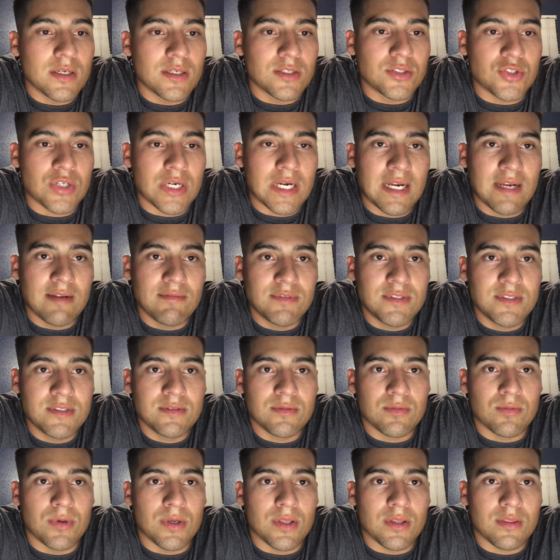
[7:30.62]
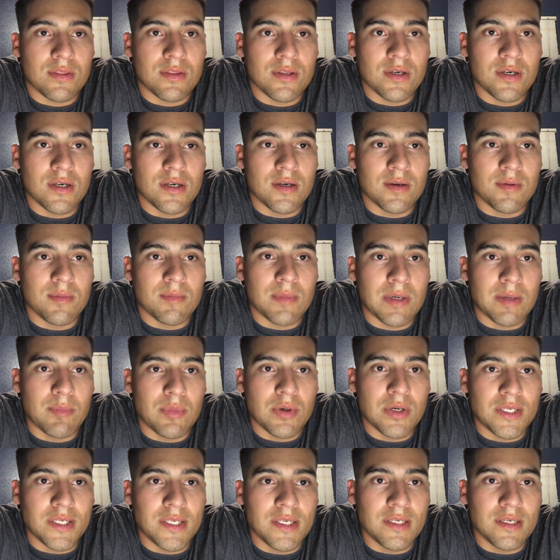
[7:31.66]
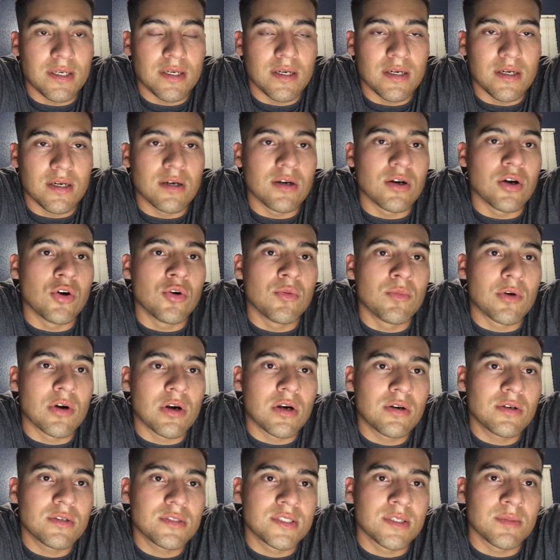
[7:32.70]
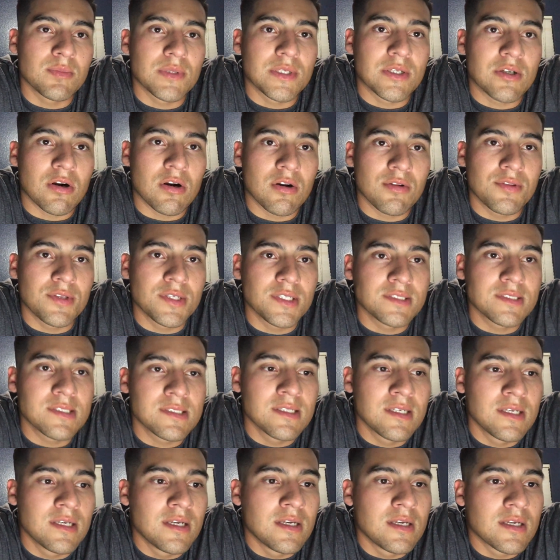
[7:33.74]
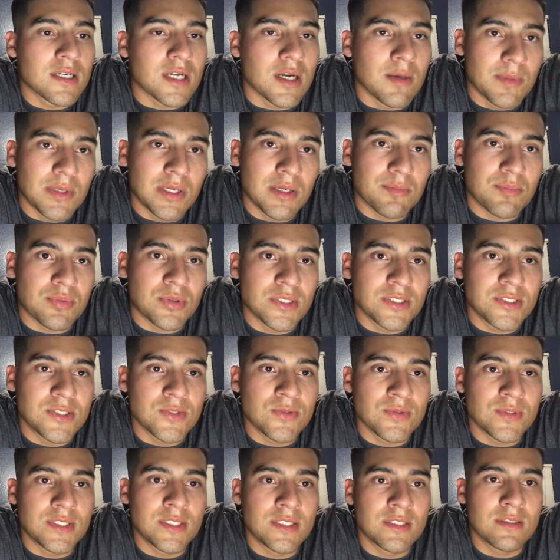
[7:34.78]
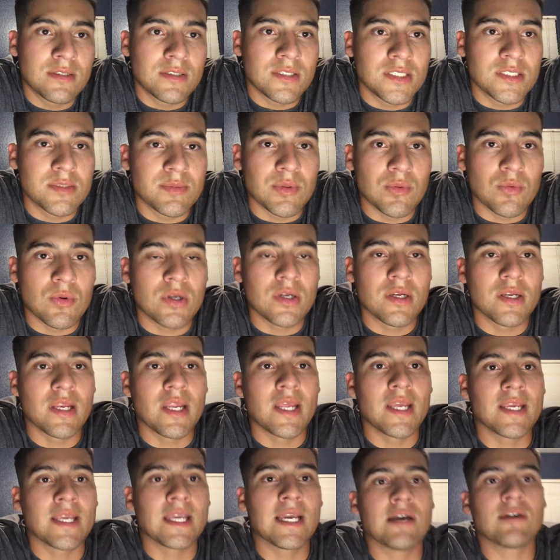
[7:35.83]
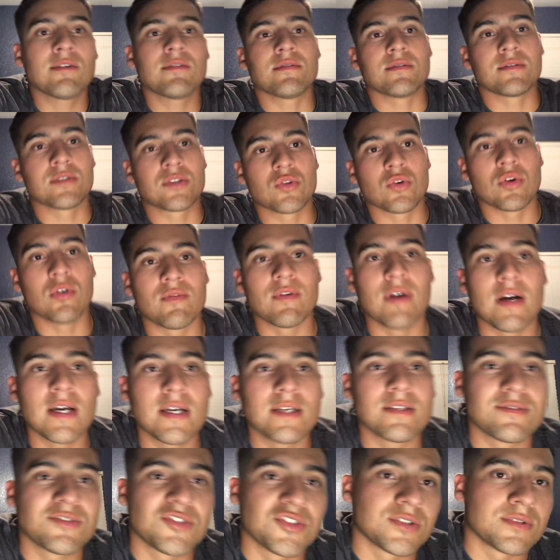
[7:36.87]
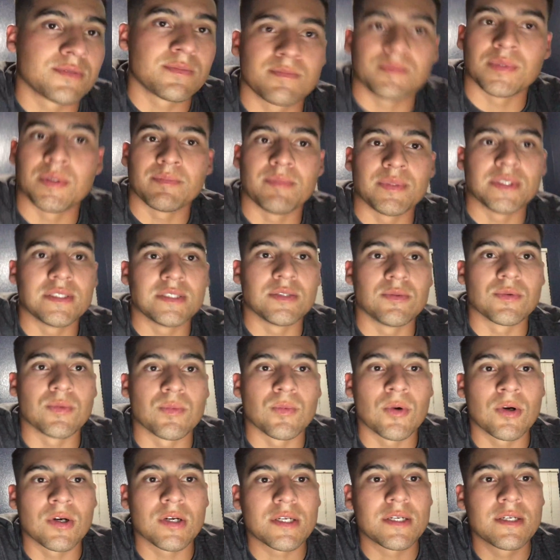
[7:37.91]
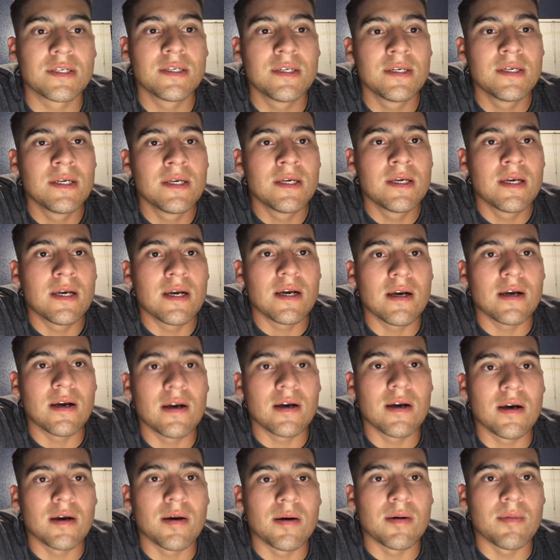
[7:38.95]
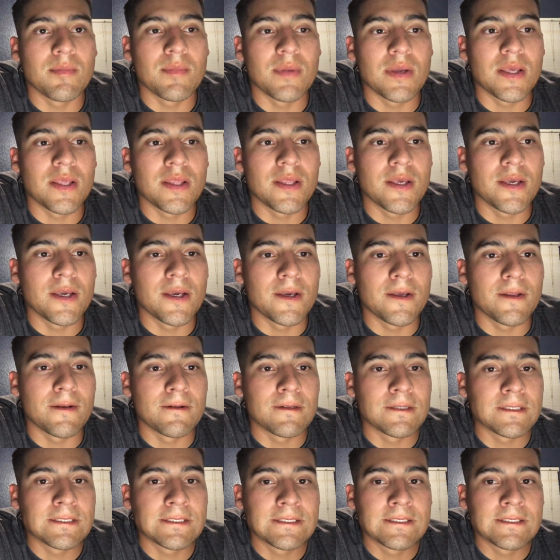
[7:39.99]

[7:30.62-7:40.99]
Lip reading: drives with my buddy Omar, Simply Car Things, coming up pretty soon here. He's been wanting to hang out, and so have I. It's just been busy with work. And